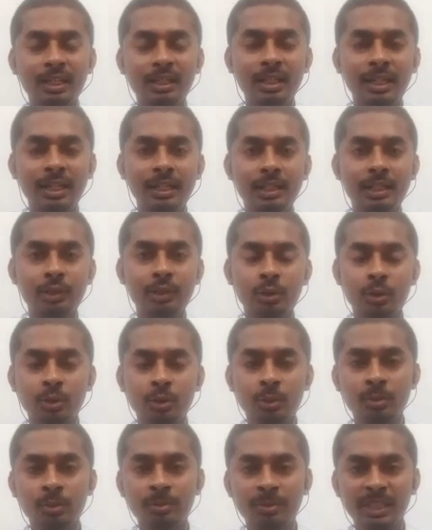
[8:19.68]
i used to
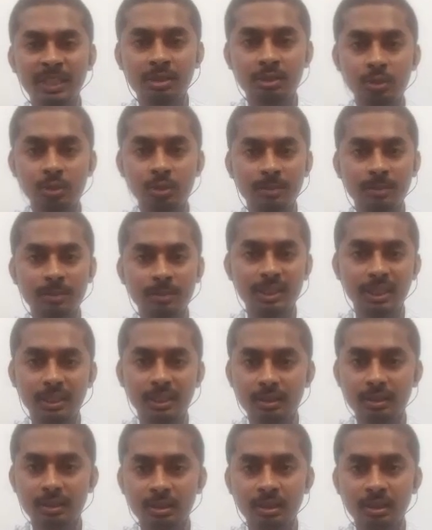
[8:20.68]
mix two
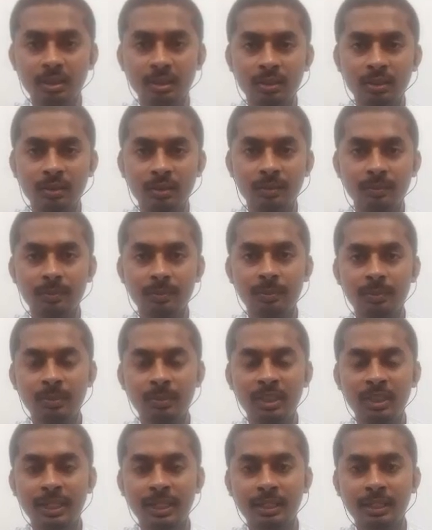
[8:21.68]
subjects mm,
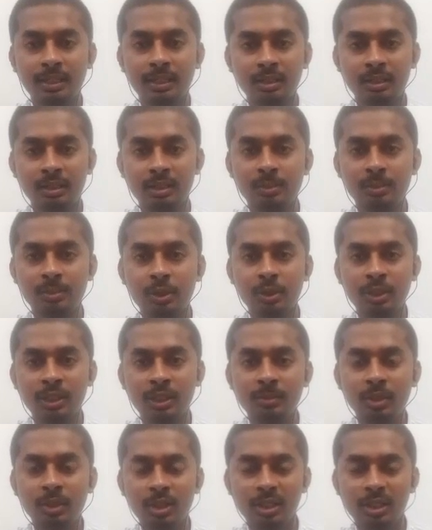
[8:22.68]
like suppose in
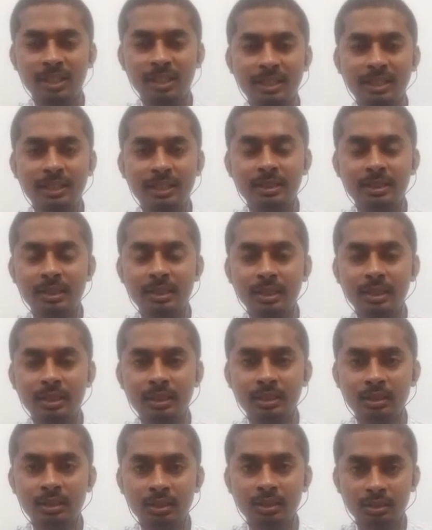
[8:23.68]
morning i study
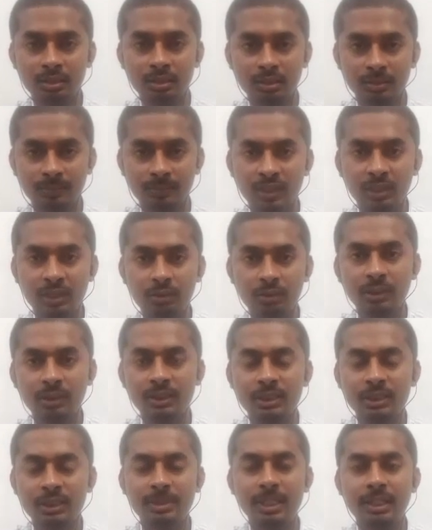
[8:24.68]
um, one
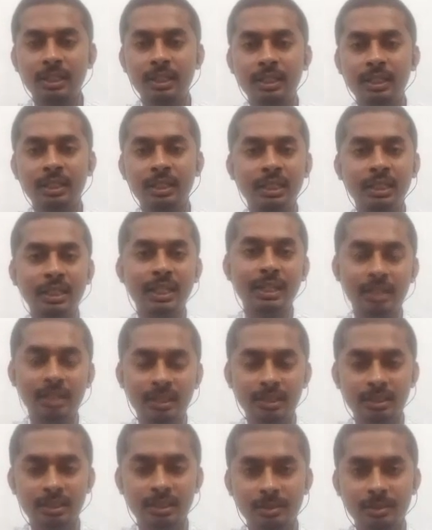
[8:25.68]
subject then in night
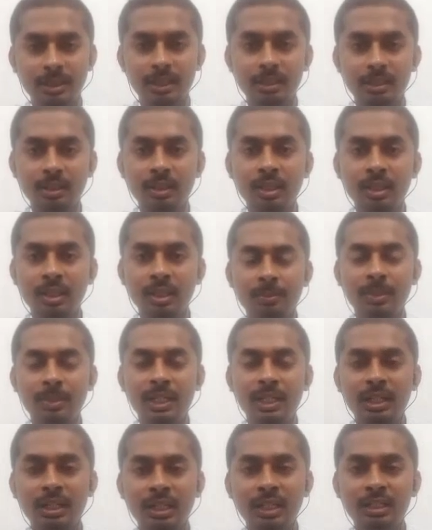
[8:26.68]
other subject
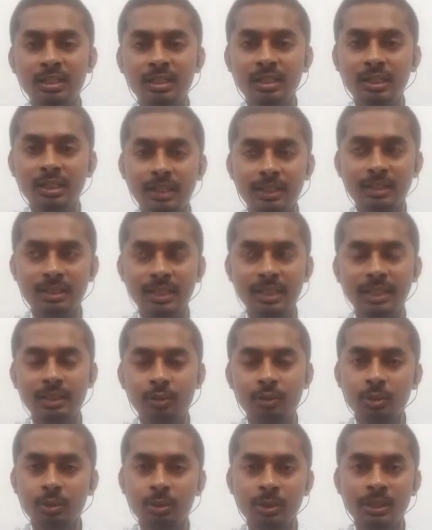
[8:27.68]
but in gs i
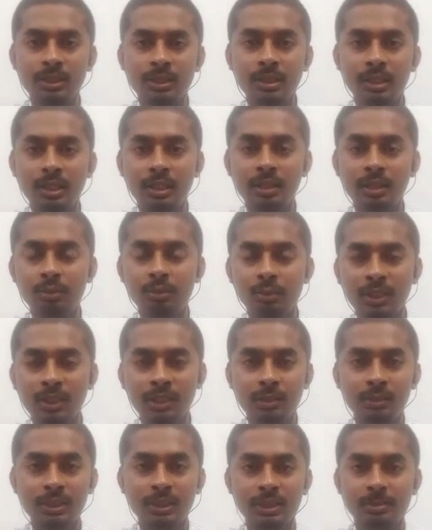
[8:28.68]
used to study only
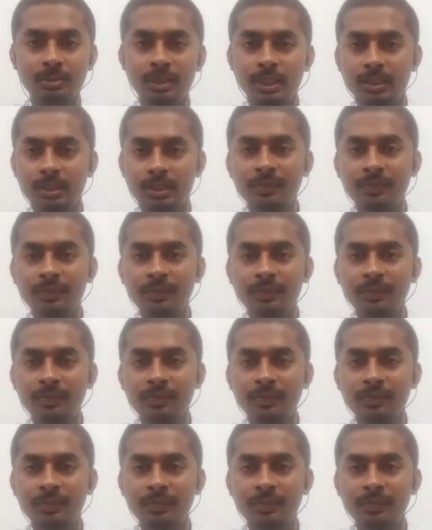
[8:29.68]
one subject